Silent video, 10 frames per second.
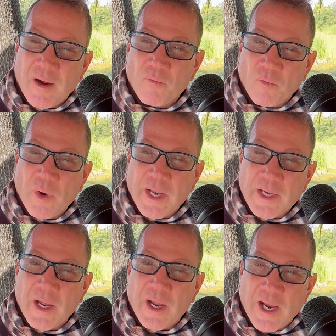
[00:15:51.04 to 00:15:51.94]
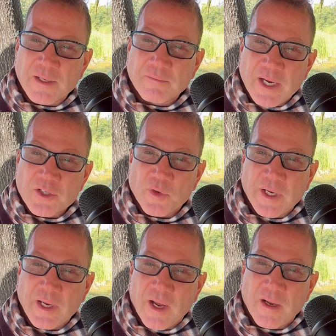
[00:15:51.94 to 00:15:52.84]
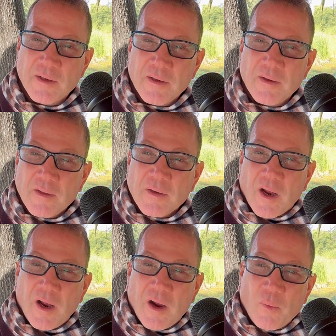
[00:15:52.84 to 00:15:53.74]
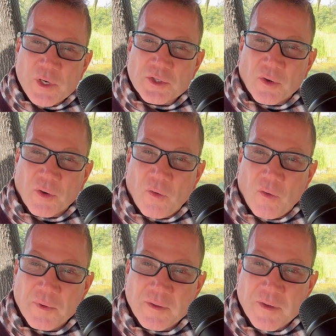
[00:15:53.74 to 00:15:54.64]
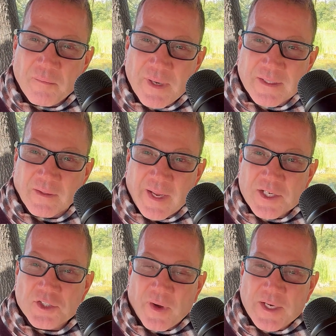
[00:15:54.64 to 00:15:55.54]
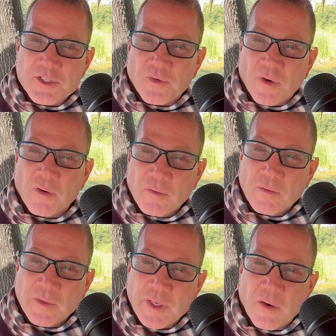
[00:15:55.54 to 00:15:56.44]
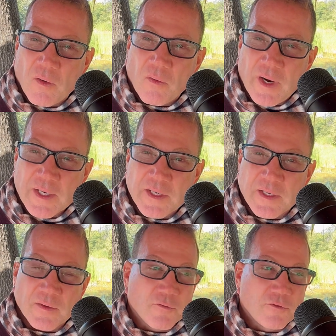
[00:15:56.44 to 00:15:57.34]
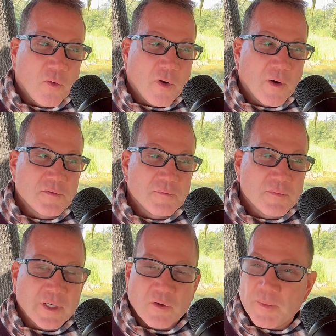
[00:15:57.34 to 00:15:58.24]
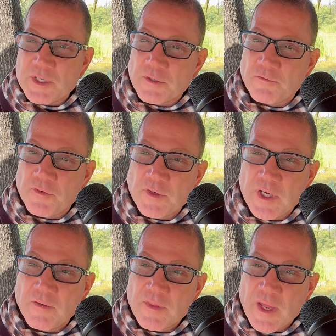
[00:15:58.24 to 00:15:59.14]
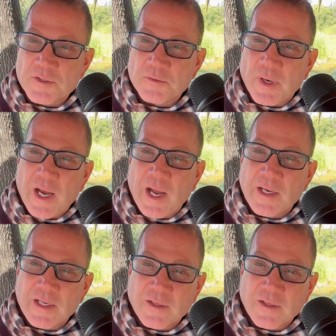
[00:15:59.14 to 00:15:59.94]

when I actually went to her home and made the last transfer. I did it in 4 increments of 50,000 baht, and the